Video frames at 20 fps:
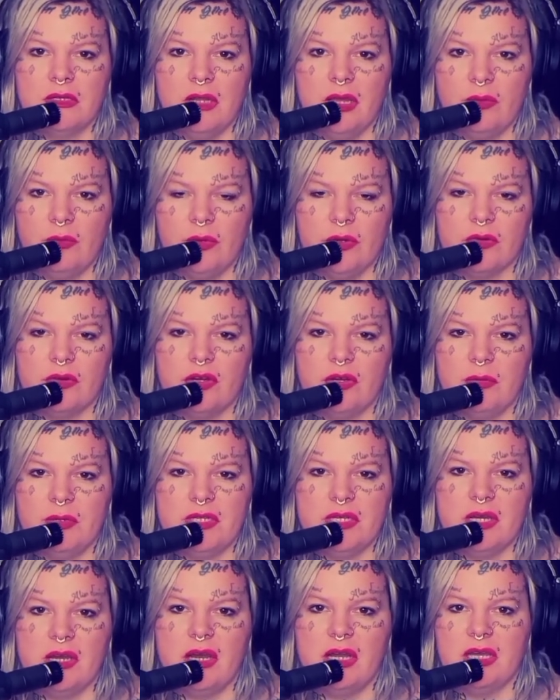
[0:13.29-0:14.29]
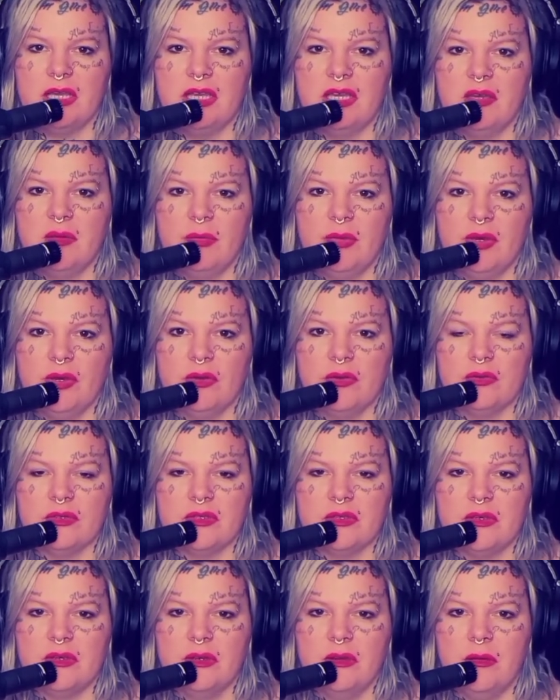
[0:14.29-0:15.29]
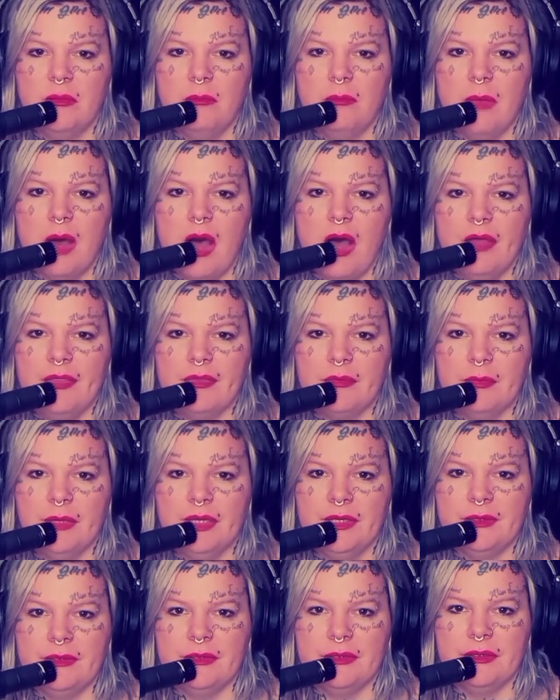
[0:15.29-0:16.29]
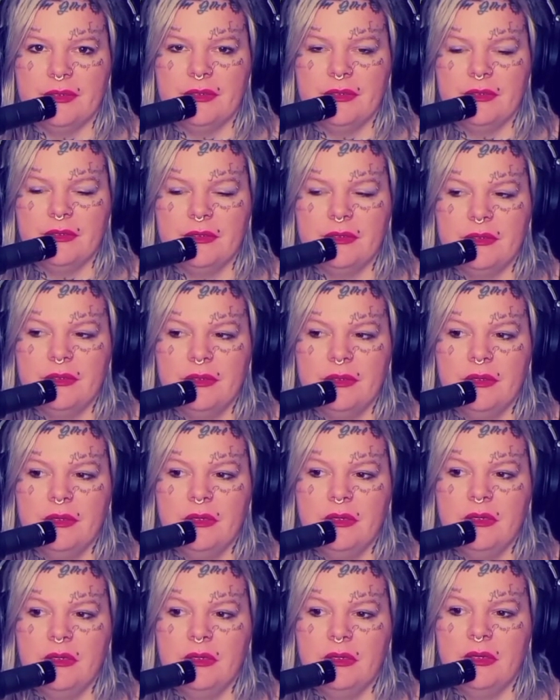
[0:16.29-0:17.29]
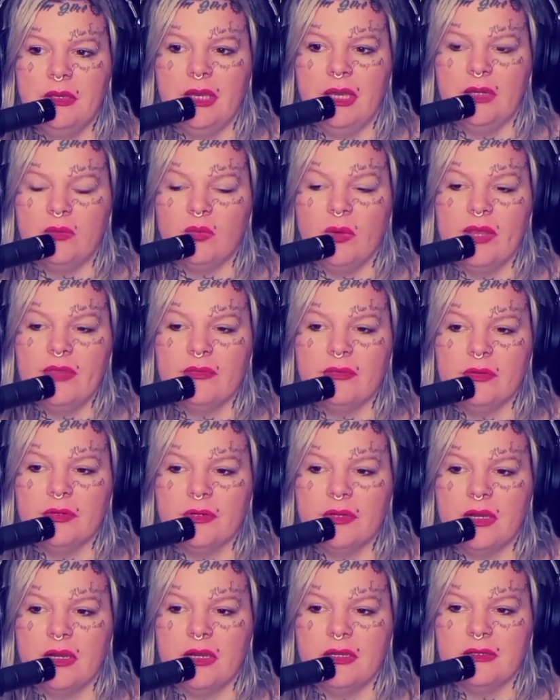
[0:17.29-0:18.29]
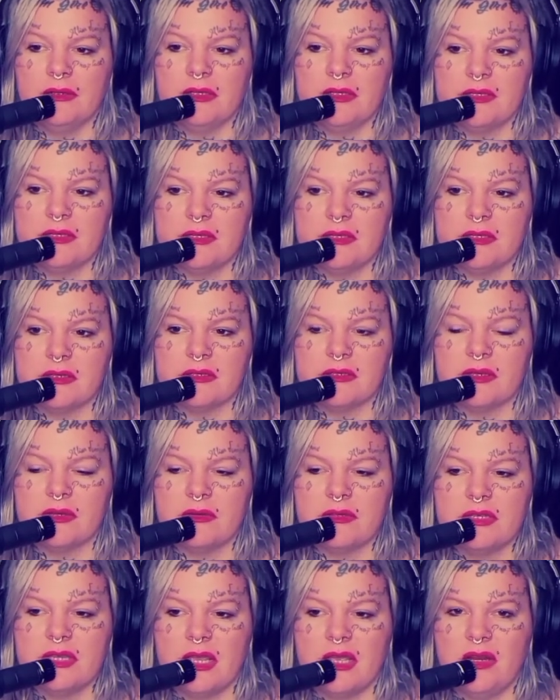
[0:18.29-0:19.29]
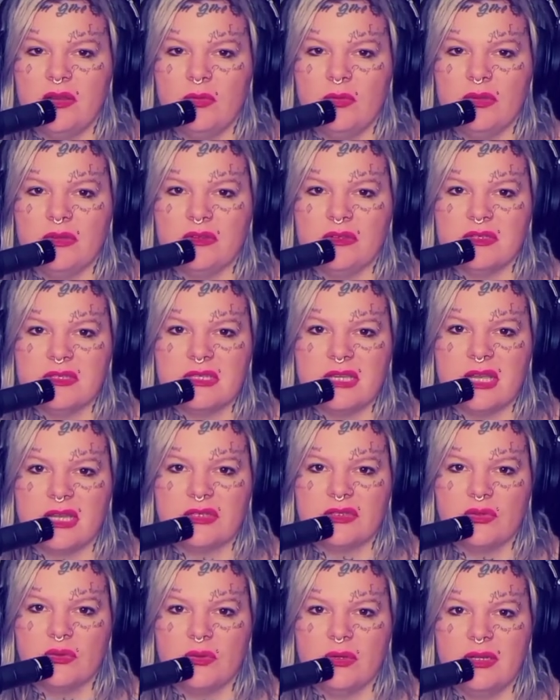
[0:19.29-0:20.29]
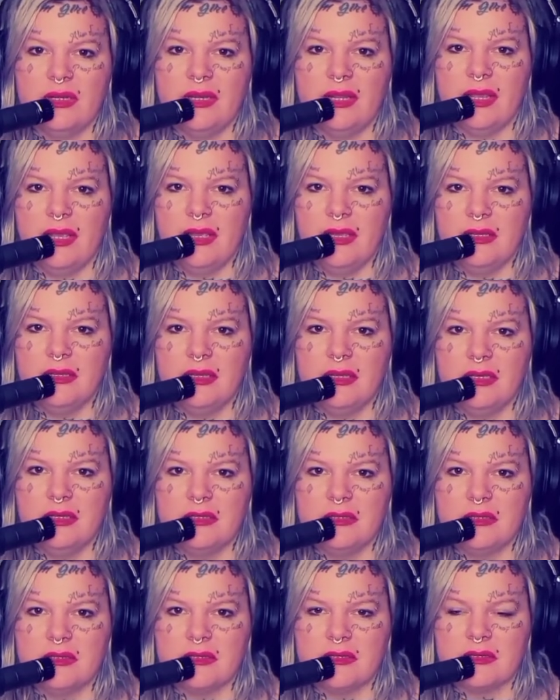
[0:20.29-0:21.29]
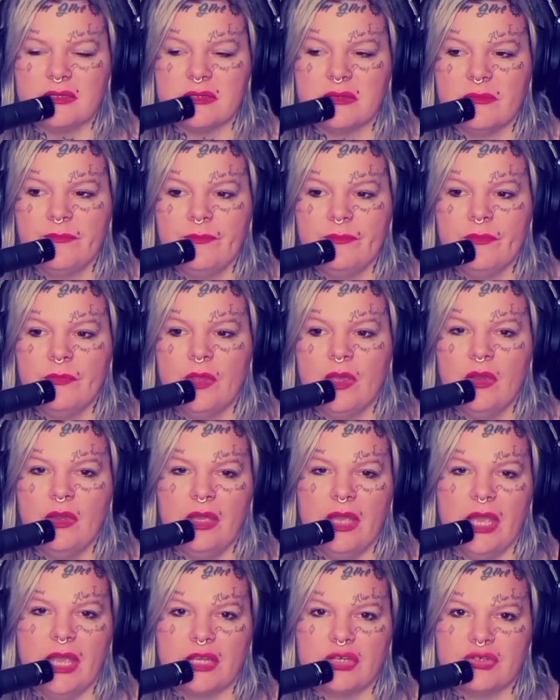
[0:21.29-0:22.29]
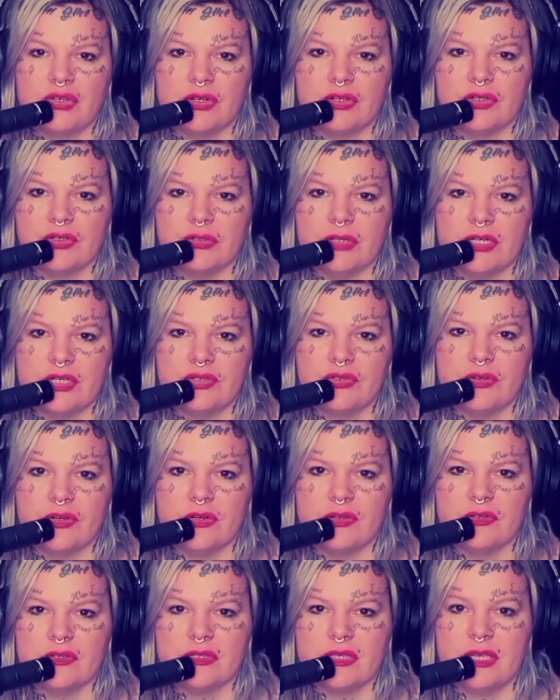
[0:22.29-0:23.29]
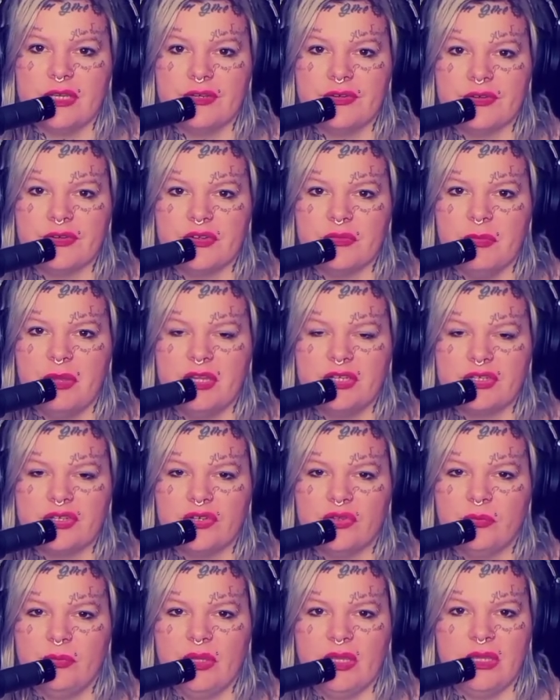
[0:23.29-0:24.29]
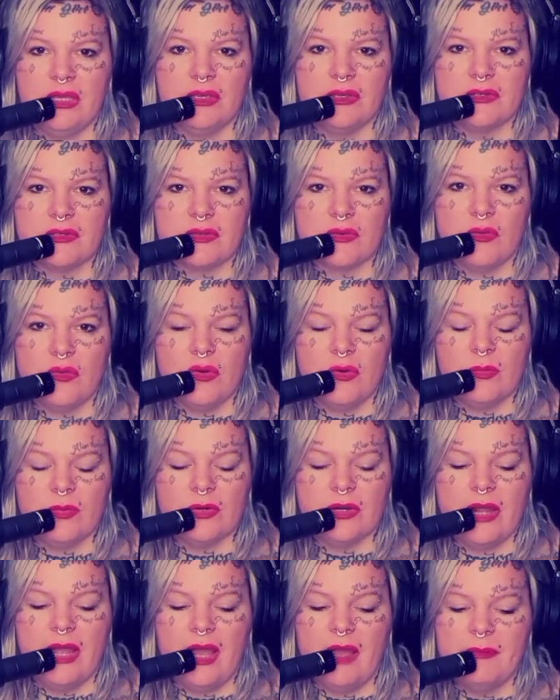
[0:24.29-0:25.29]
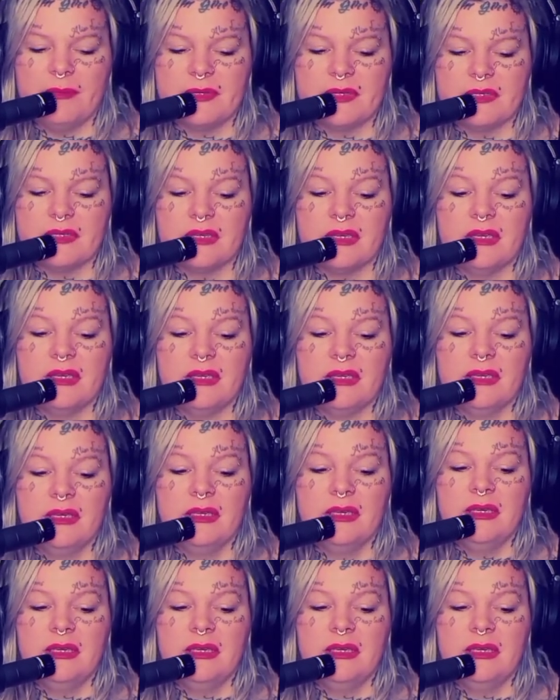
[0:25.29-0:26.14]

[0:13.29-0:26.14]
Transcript: Tonight we are going to be talking about Mothman and whether or not this is associated with insectoid aliens, extraterrestrials, interdimensional beings, or perhaps